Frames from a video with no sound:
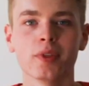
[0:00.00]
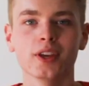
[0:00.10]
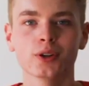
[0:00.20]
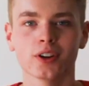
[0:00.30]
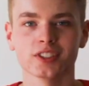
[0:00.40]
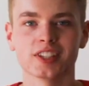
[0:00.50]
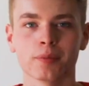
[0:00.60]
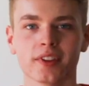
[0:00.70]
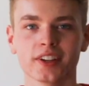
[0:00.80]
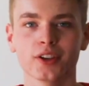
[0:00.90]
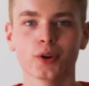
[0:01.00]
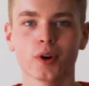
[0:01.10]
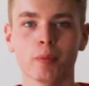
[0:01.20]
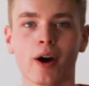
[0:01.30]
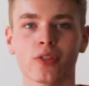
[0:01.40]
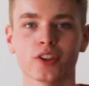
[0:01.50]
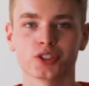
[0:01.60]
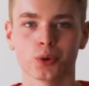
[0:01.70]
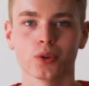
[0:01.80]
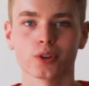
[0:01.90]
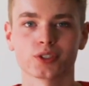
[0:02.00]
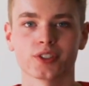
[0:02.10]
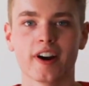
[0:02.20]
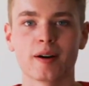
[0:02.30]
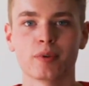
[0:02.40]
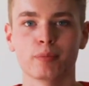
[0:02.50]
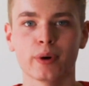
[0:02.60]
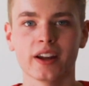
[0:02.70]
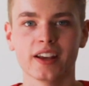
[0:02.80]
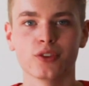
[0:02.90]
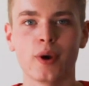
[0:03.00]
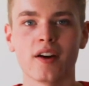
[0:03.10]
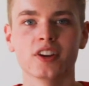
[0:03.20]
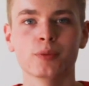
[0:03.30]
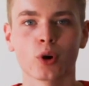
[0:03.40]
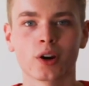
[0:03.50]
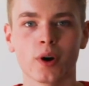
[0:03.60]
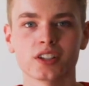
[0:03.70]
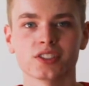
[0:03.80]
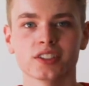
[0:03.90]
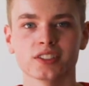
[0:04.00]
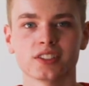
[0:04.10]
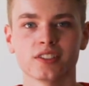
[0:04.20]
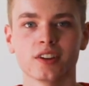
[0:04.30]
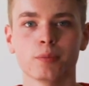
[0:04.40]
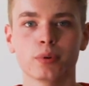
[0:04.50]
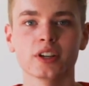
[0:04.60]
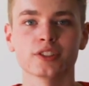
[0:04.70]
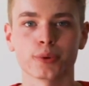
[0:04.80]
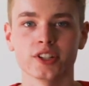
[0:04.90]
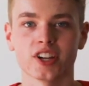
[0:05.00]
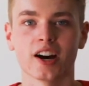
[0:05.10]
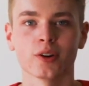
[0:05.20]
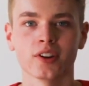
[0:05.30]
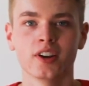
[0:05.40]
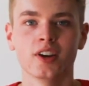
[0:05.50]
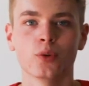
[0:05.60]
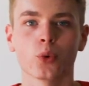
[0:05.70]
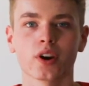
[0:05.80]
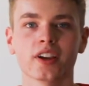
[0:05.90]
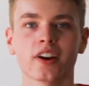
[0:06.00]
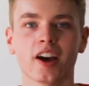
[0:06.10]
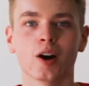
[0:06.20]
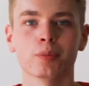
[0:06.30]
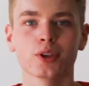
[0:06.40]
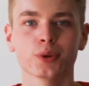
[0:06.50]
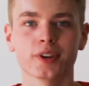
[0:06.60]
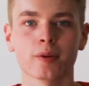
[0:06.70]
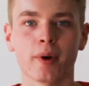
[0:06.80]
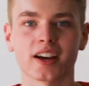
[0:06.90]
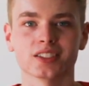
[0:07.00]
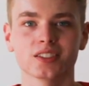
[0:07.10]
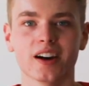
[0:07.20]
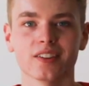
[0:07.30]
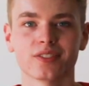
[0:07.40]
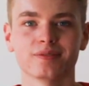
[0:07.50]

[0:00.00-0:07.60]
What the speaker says: that you learned something new about the shoulder strap, but if you have any more questions, please reach out. We're here to help you get back to life.